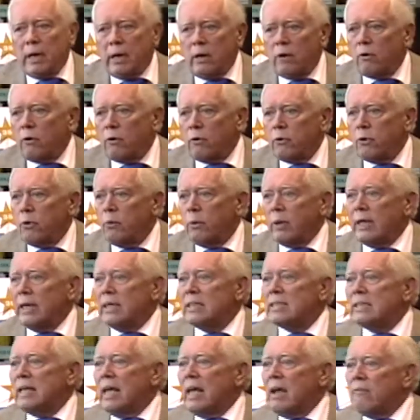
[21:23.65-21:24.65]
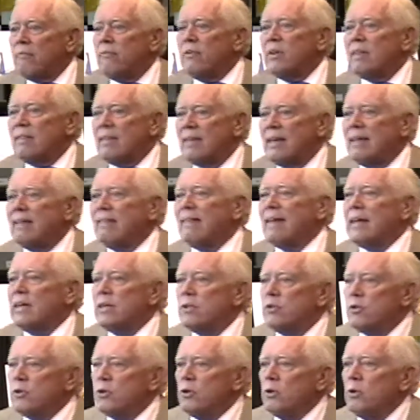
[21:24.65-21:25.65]
here are doing is everything they
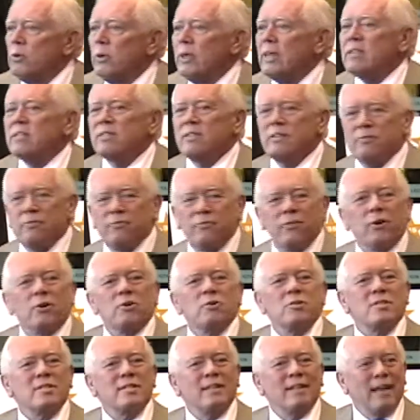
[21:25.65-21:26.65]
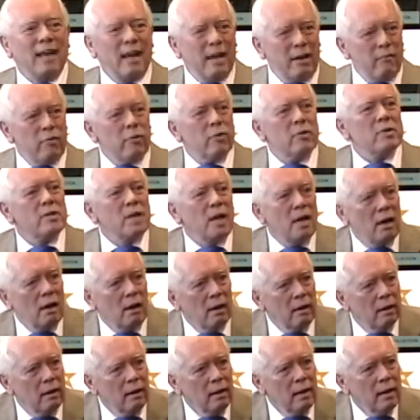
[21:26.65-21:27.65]
do is the first ever done